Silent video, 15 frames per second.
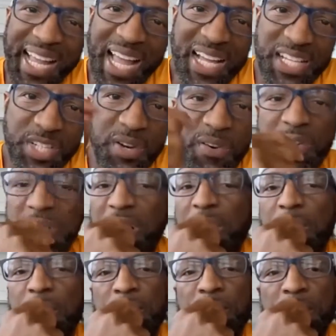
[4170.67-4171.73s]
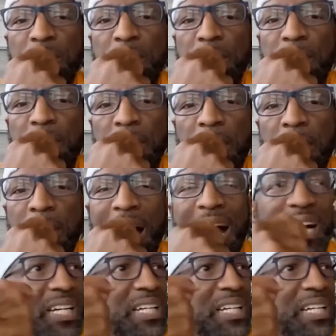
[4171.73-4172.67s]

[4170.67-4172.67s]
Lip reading: I got turned off. I